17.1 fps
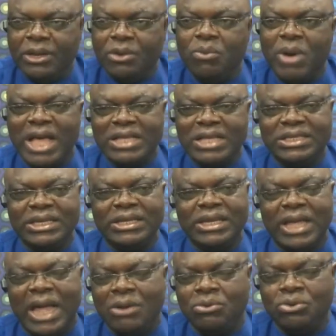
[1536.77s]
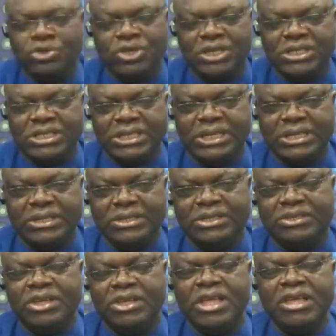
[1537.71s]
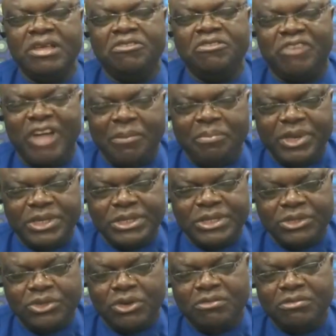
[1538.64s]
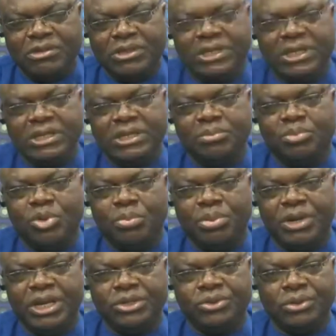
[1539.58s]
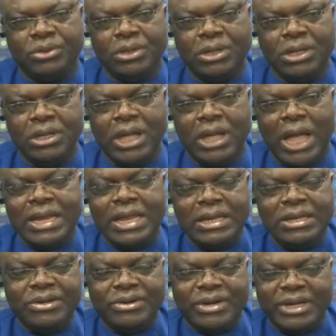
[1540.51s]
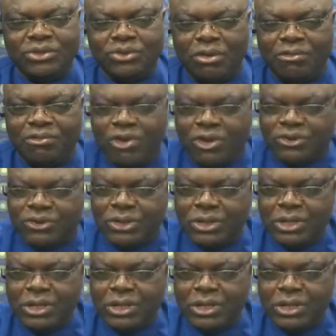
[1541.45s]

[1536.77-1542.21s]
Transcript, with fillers: where I say they, I know sure I say they reach five percent of the, the population. And then the rest of us,